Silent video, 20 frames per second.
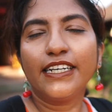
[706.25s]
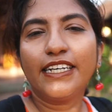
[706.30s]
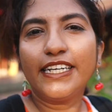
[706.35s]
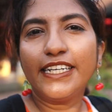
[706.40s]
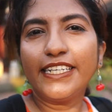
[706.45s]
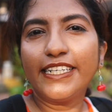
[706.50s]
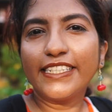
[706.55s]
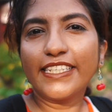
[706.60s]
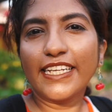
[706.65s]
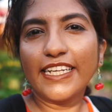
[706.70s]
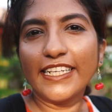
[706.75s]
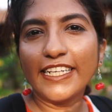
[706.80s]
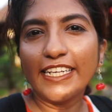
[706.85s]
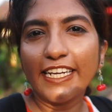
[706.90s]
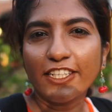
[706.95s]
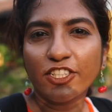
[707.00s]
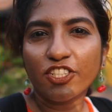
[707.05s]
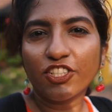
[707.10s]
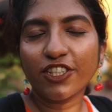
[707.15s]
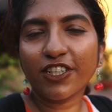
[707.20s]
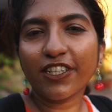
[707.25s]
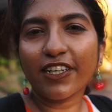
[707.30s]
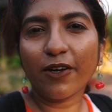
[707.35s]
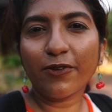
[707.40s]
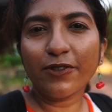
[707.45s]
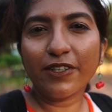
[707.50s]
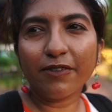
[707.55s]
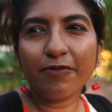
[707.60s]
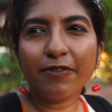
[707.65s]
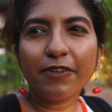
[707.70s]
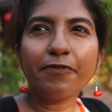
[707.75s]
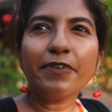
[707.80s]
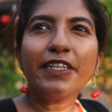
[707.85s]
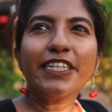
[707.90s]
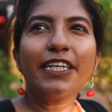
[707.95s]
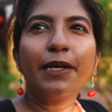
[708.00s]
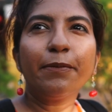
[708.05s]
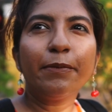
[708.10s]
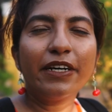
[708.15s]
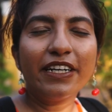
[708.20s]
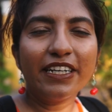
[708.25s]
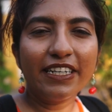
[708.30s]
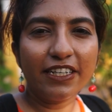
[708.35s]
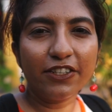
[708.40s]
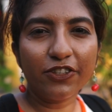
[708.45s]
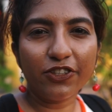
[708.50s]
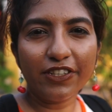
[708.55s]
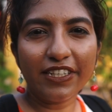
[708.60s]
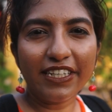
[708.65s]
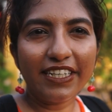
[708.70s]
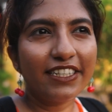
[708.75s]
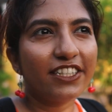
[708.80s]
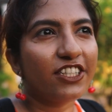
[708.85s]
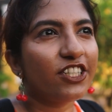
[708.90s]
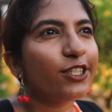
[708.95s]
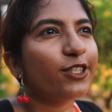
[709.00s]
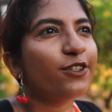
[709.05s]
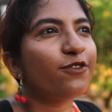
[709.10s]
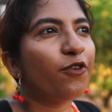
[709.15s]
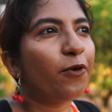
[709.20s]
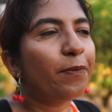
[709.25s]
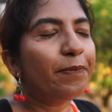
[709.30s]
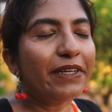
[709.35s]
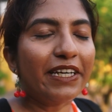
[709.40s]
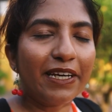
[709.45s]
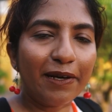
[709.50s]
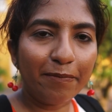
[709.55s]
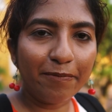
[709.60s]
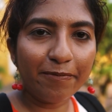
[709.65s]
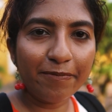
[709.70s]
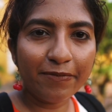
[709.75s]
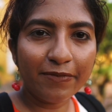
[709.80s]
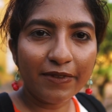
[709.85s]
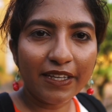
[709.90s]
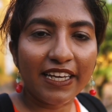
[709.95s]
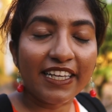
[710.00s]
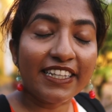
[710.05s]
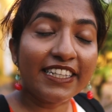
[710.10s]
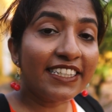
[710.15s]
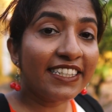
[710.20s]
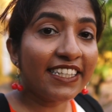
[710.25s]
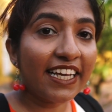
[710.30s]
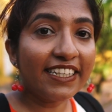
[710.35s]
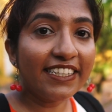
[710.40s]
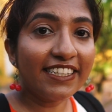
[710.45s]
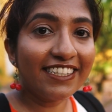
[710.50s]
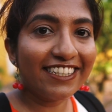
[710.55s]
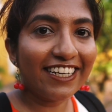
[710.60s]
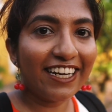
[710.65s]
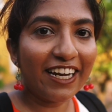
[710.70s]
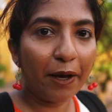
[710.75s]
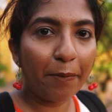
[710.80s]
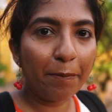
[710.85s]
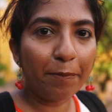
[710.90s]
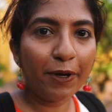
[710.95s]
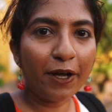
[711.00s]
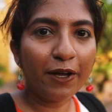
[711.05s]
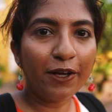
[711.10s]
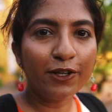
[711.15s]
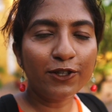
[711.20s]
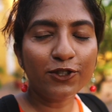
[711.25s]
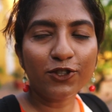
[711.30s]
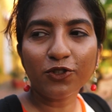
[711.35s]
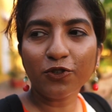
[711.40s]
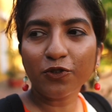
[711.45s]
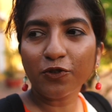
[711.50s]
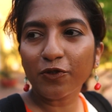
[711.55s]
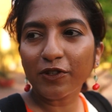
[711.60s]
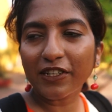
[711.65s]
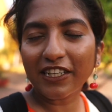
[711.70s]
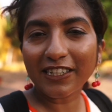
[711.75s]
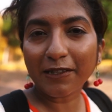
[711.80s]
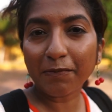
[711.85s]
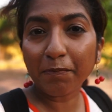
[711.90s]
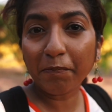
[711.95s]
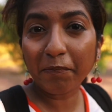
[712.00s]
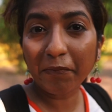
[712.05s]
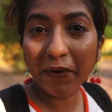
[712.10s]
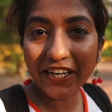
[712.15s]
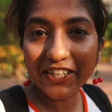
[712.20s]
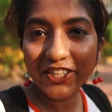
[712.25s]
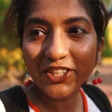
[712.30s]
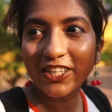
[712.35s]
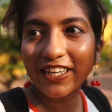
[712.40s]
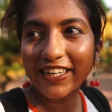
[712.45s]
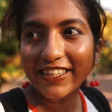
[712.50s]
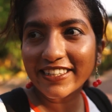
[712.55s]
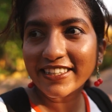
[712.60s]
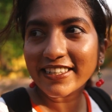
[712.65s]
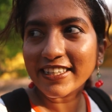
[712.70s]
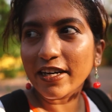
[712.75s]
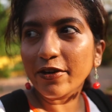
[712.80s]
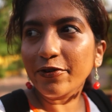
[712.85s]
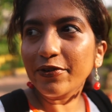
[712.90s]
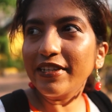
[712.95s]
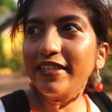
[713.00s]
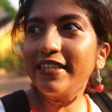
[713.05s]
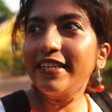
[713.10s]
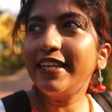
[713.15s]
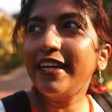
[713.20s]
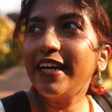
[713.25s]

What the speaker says: It is a little extra crowded, but we came earlier today. It's just 4 p.m. The sun's still up, so there's much less crowd.